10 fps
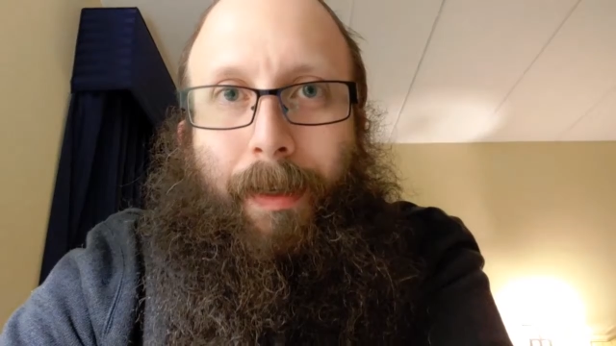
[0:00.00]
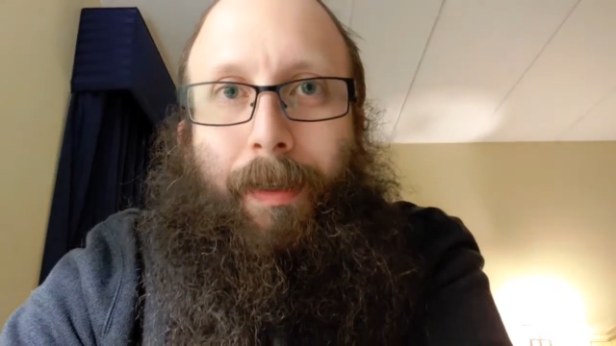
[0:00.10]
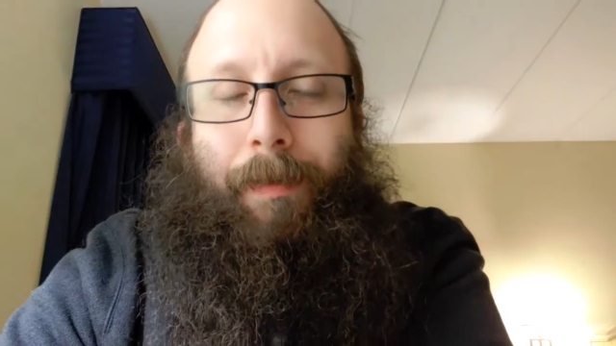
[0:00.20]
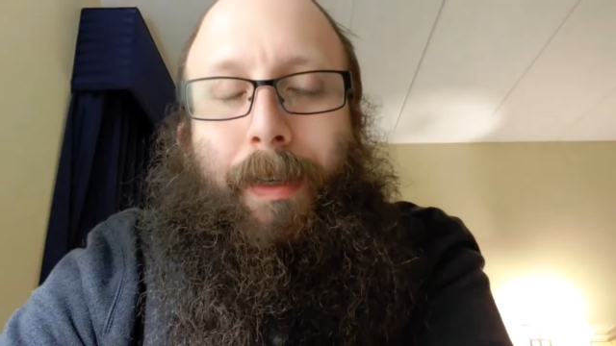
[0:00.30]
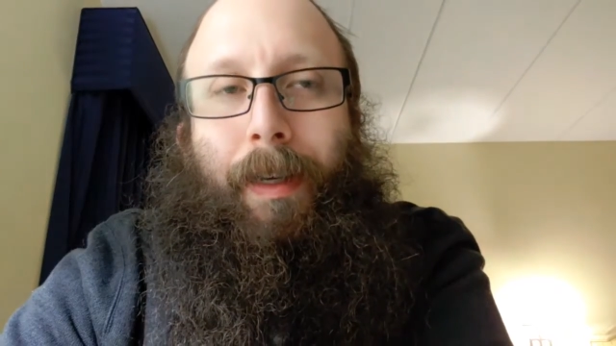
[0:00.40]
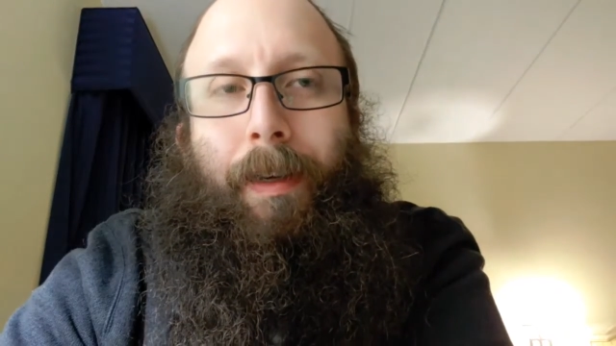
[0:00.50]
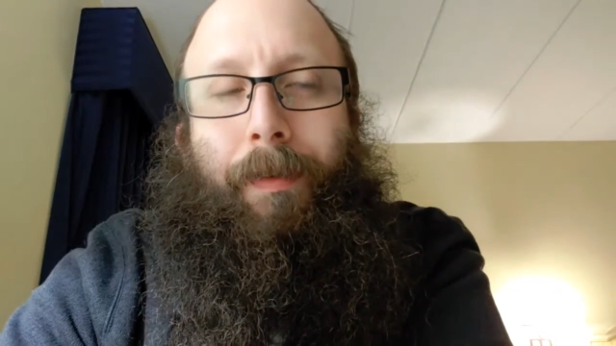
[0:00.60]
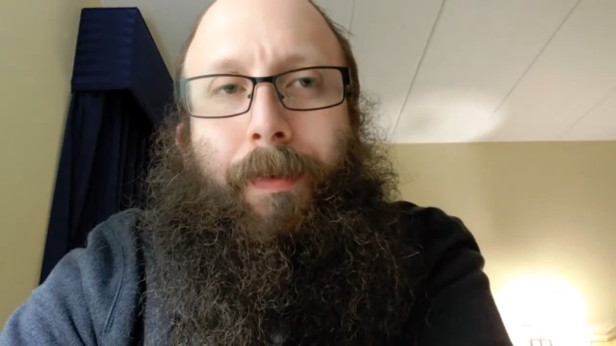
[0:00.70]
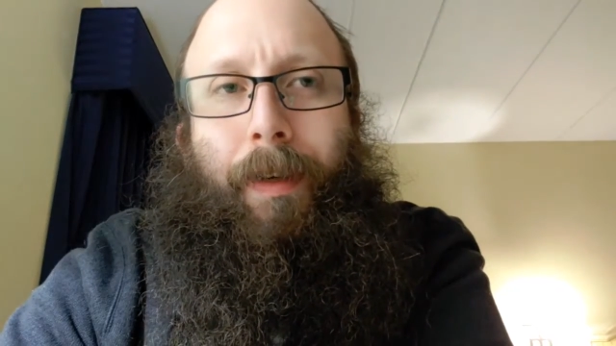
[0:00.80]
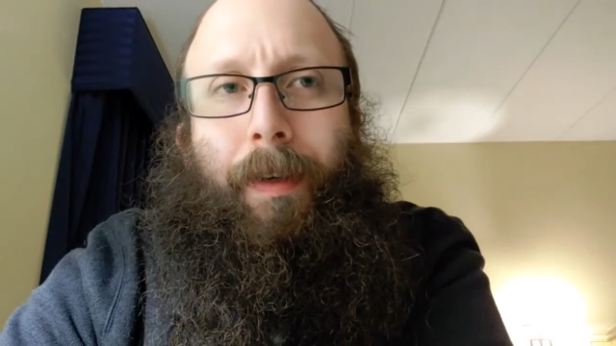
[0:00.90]
and then we
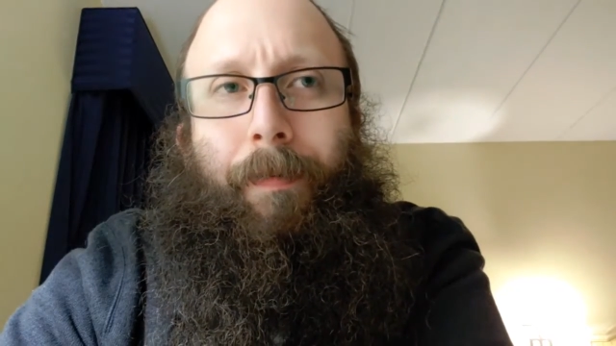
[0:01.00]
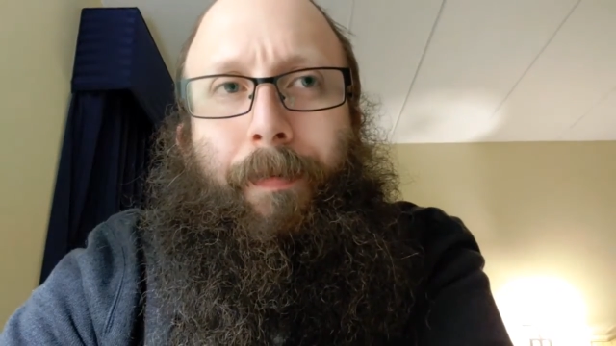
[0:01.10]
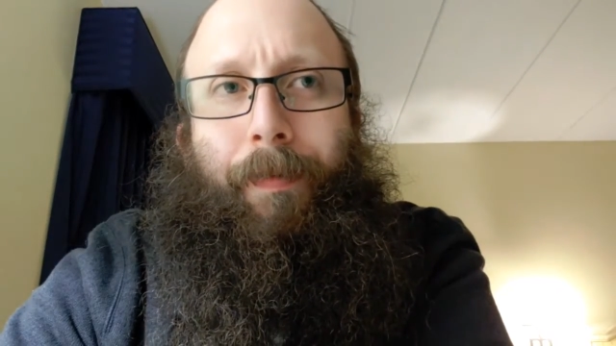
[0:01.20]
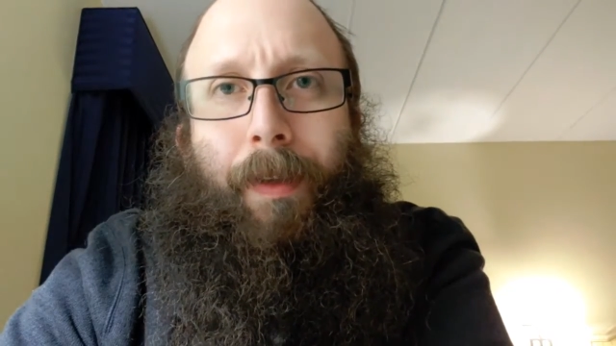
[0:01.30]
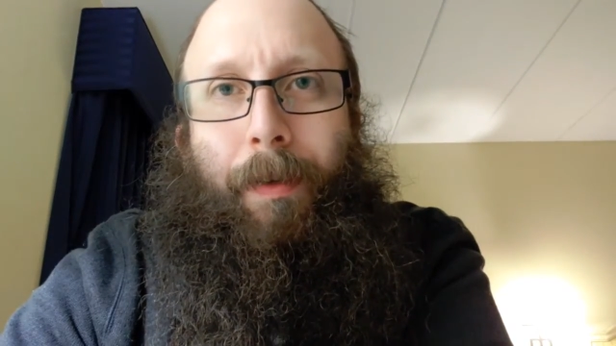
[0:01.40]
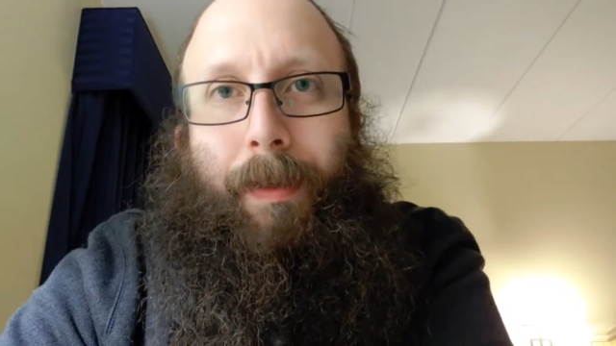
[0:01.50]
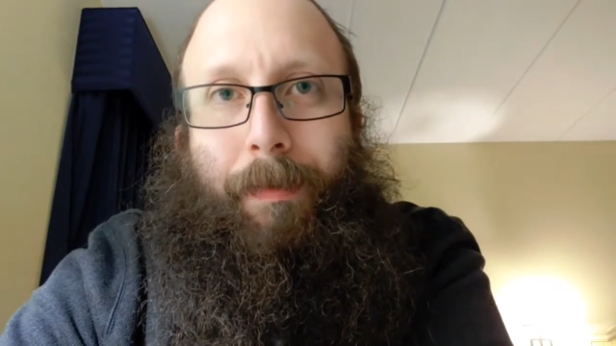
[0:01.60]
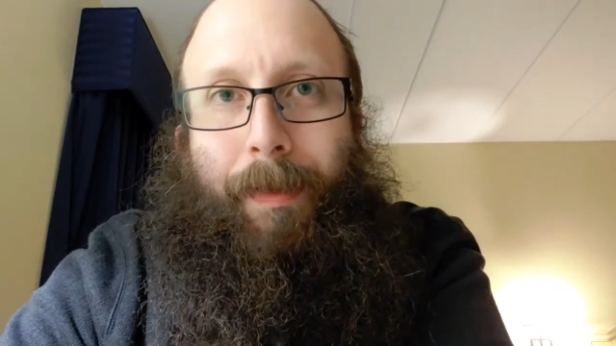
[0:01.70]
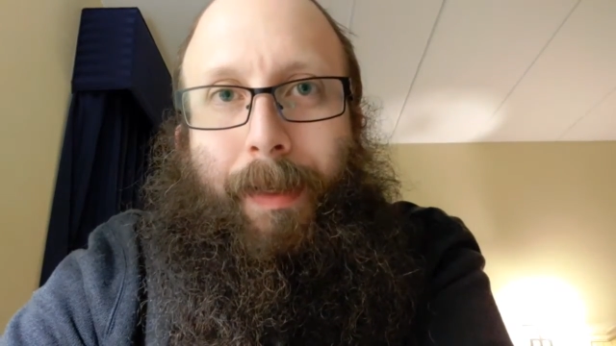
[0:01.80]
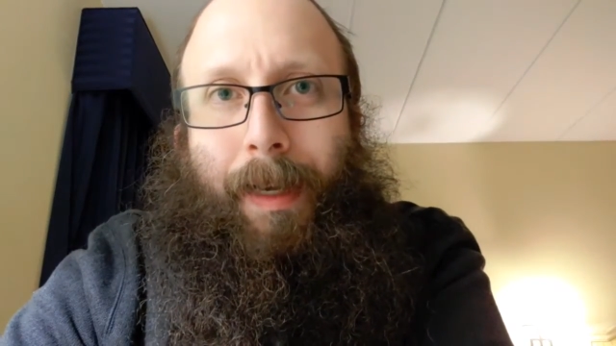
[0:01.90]
have
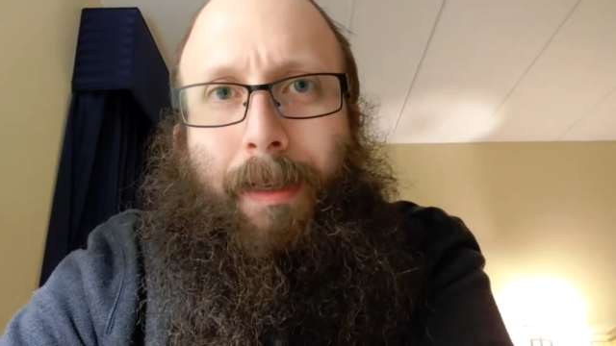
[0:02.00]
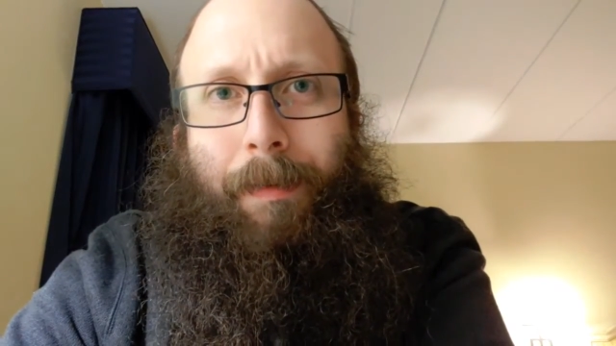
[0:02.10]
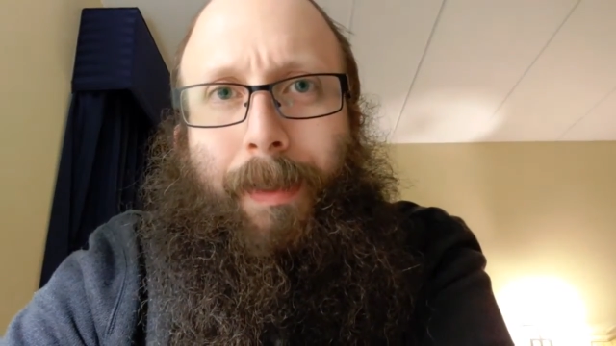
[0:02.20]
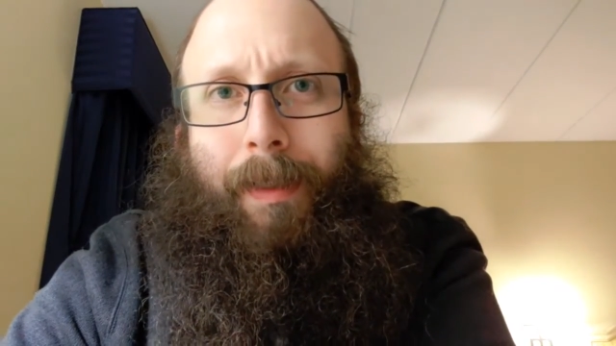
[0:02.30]
quantum entanglement.